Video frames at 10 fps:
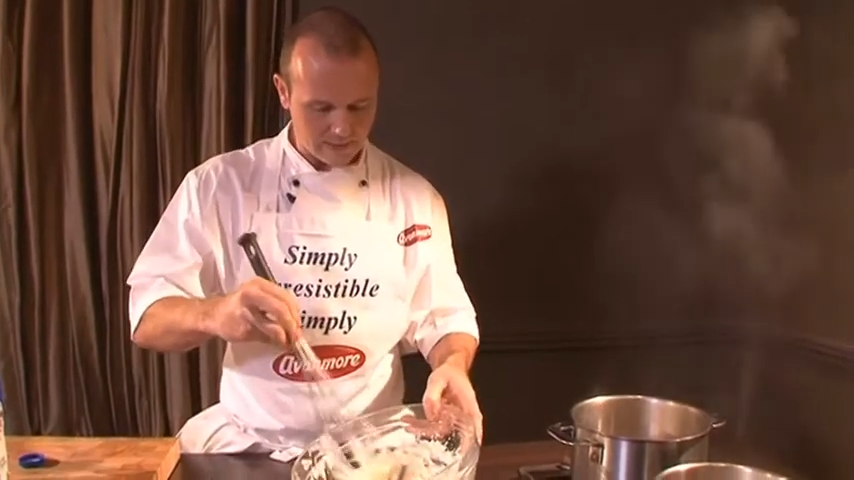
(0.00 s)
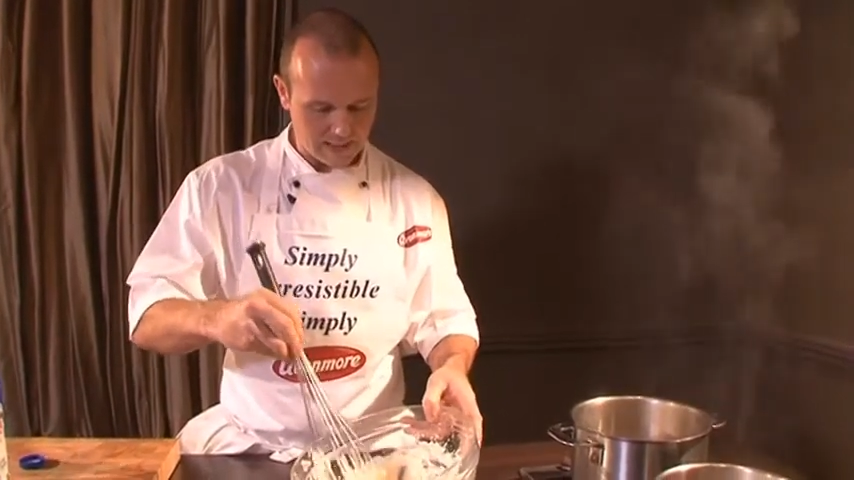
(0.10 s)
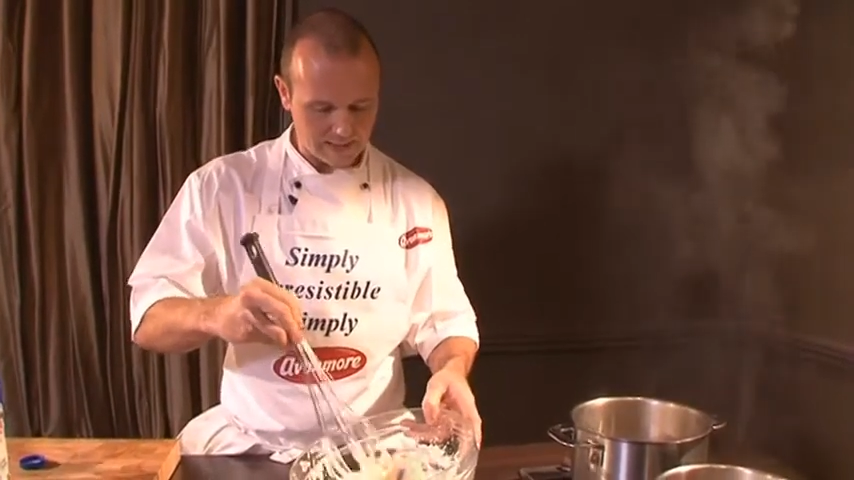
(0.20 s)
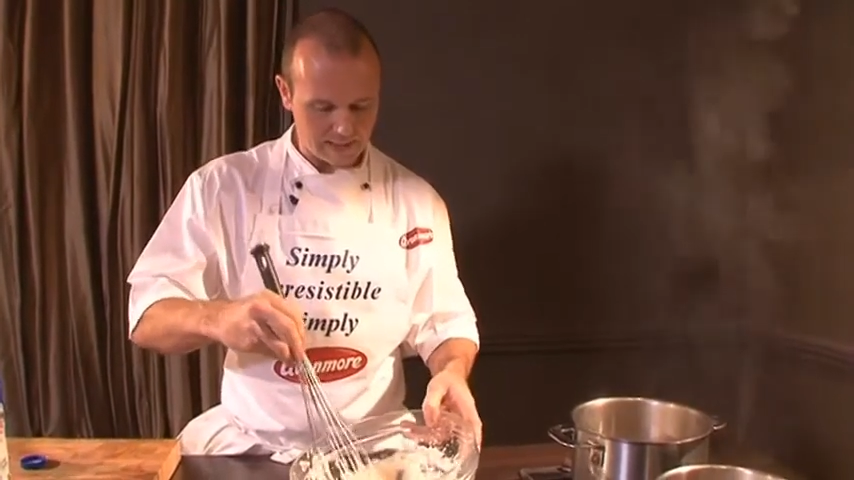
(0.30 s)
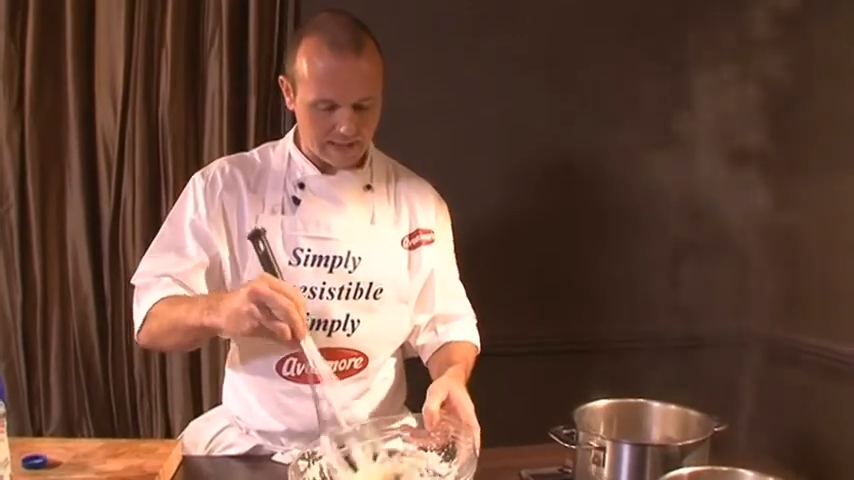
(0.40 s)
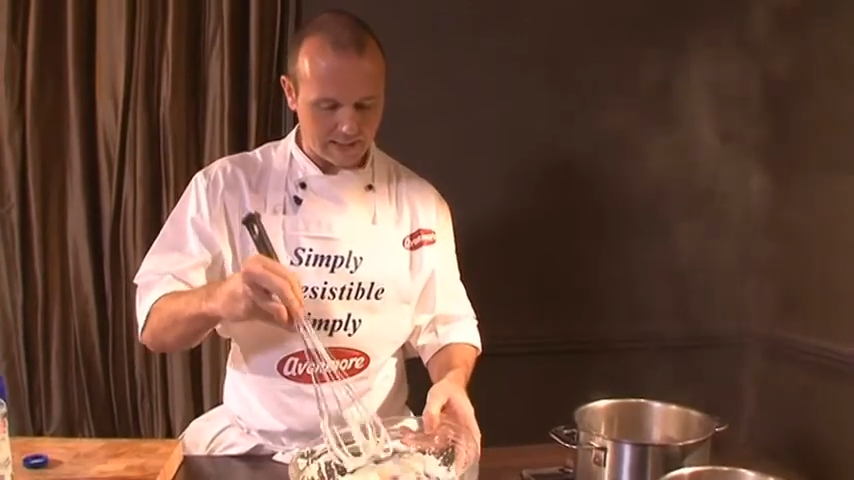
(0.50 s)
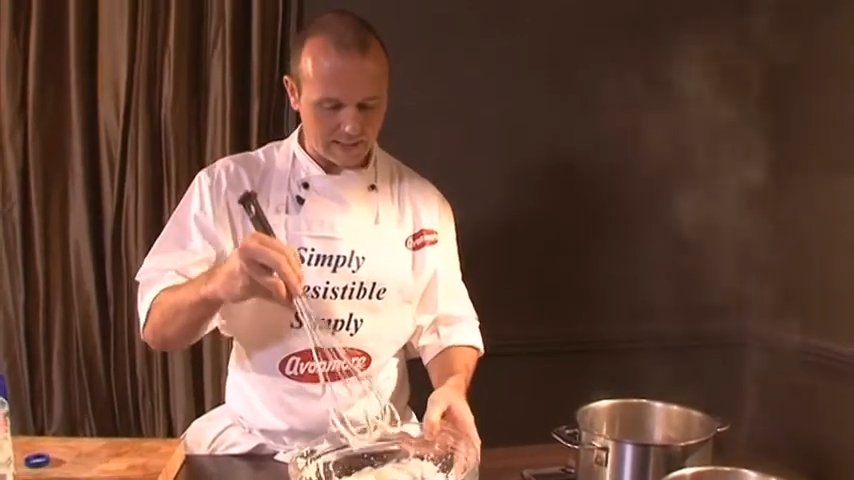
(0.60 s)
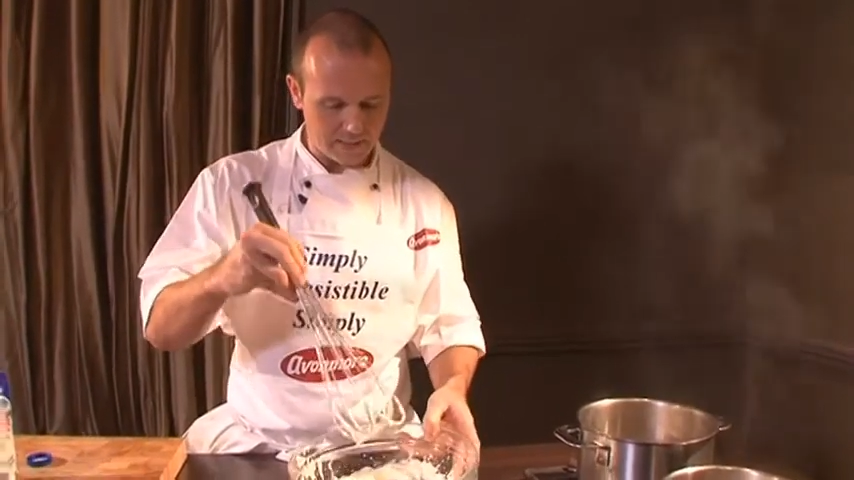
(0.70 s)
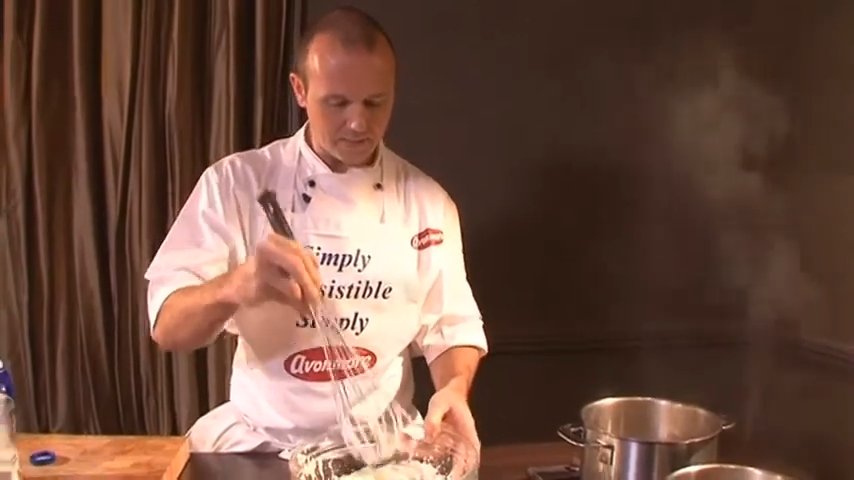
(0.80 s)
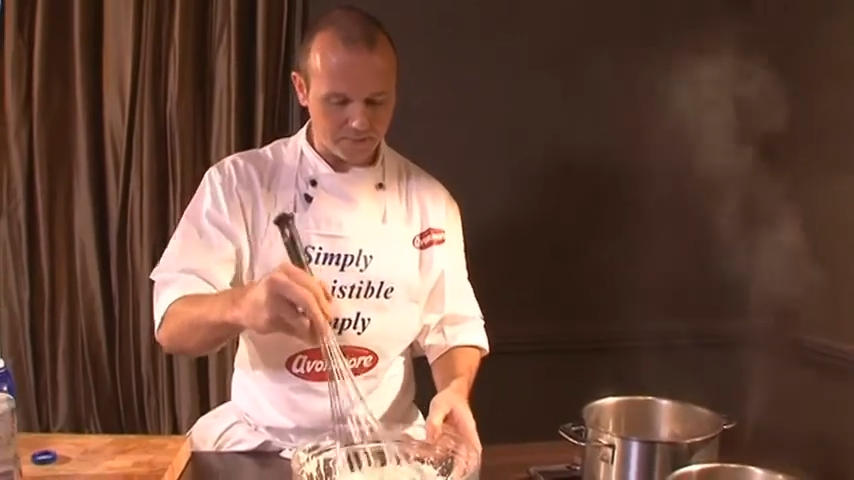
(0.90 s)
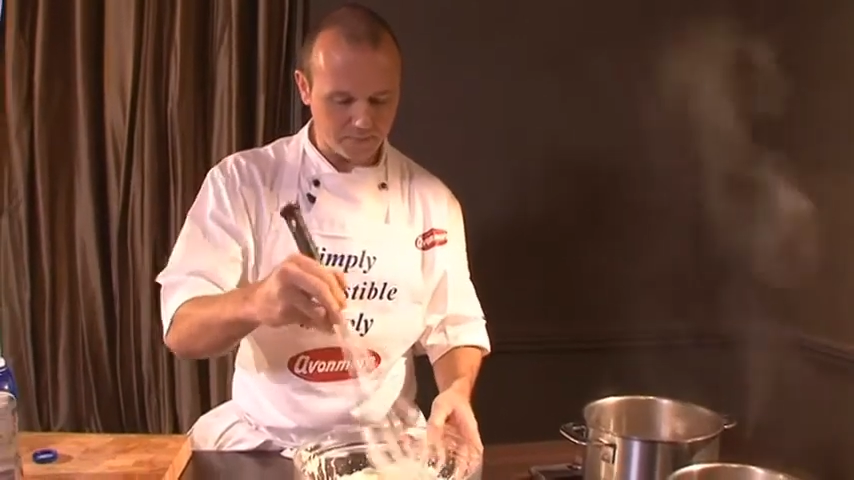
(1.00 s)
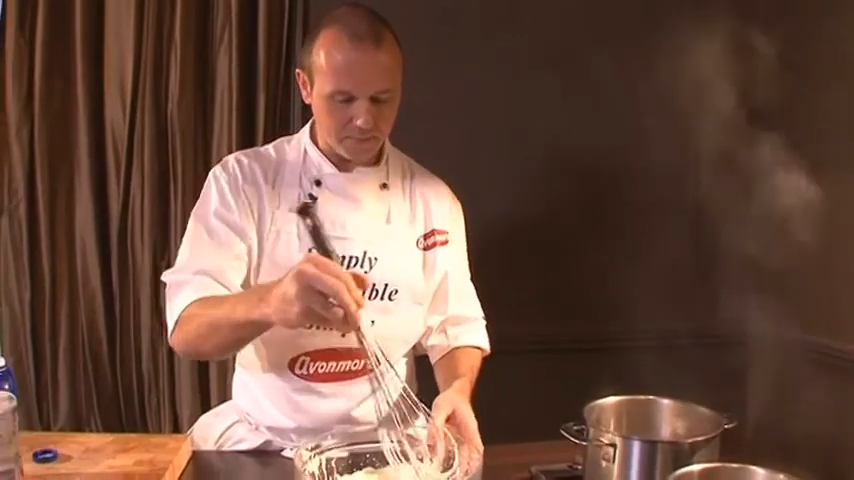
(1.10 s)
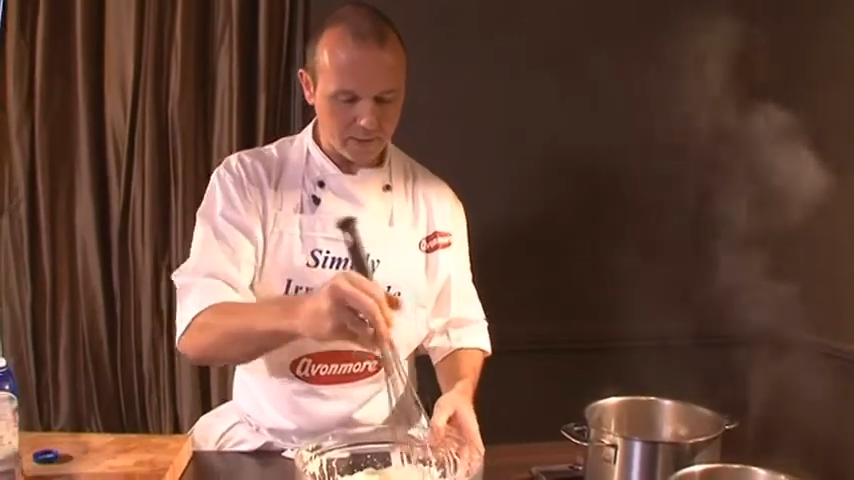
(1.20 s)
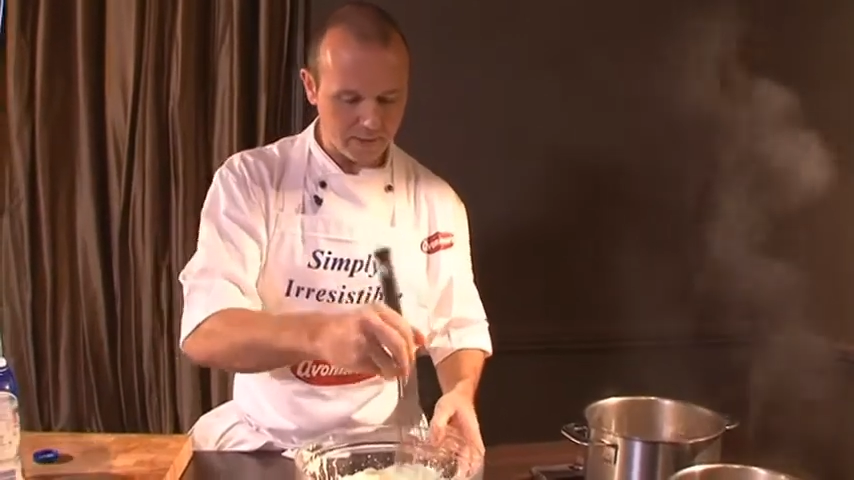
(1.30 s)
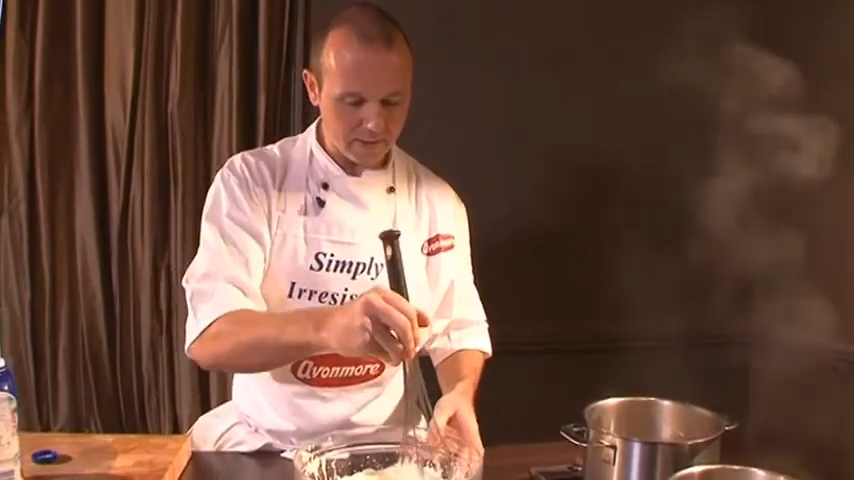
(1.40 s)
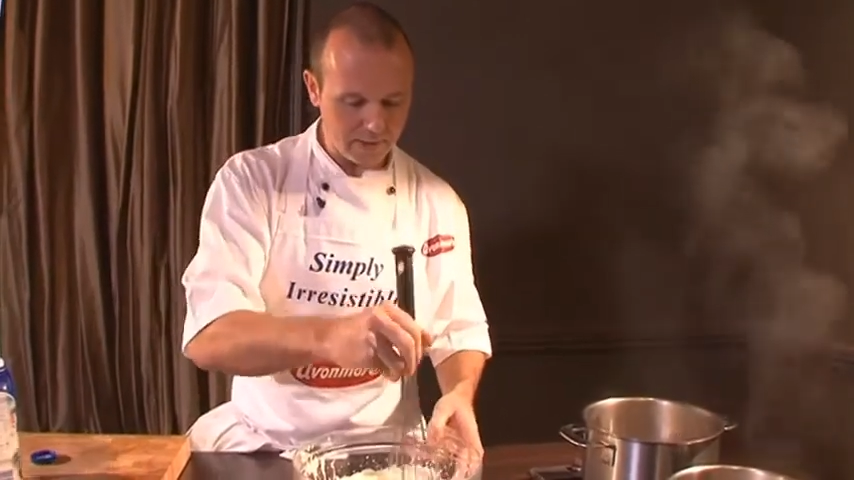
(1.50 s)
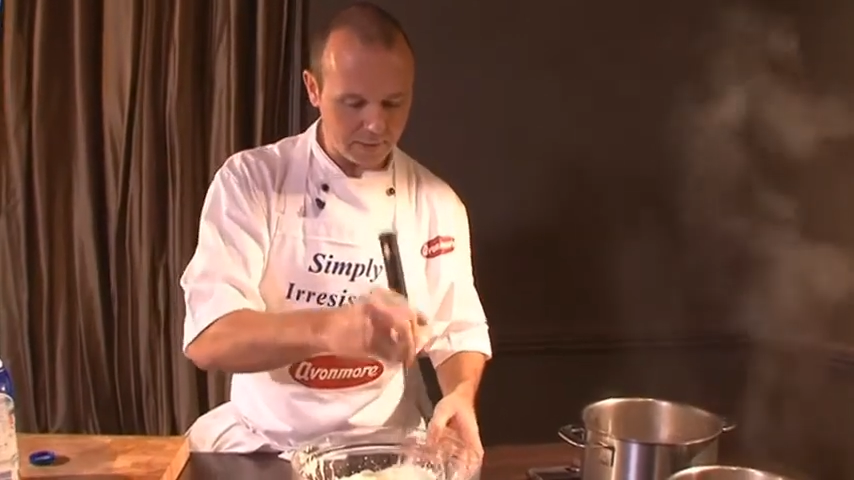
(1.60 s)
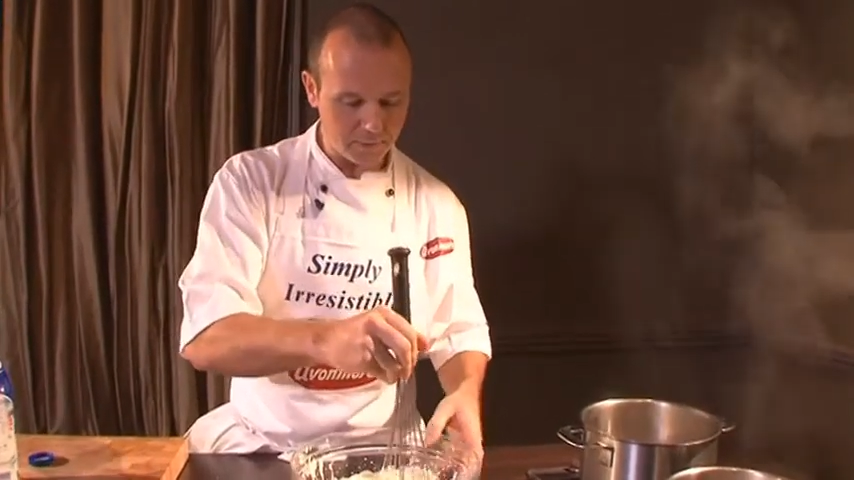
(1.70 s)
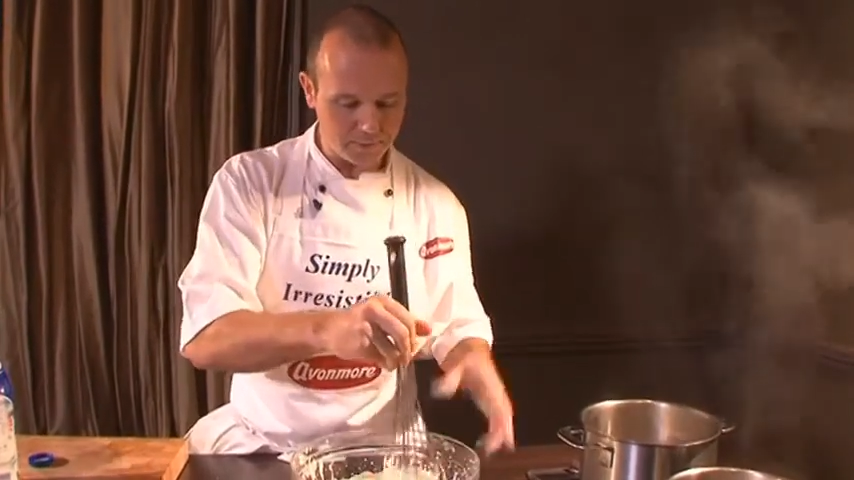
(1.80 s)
that's exactly it. Now,